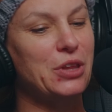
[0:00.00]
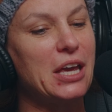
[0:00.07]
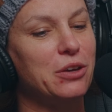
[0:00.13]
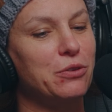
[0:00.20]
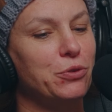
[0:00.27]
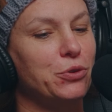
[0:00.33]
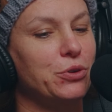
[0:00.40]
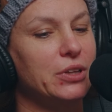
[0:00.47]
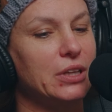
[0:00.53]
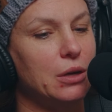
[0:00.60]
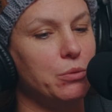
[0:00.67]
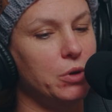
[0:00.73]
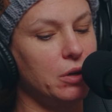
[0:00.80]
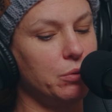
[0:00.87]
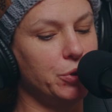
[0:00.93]
Thank you for doing
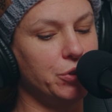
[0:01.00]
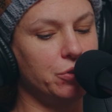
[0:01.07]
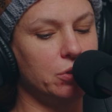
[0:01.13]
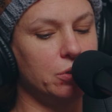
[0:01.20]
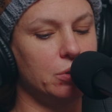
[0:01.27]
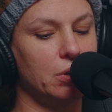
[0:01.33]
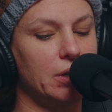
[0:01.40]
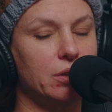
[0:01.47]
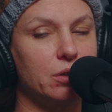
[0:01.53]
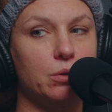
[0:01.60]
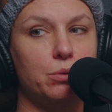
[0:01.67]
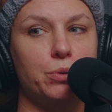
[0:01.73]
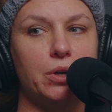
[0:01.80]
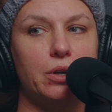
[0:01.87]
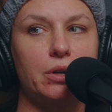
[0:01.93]
that. Well, I
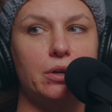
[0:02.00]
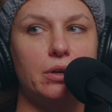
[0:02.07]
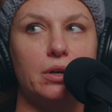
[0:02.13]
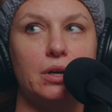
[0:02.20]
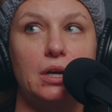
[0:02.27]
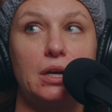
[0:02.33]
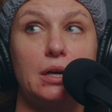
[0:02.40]
know we're,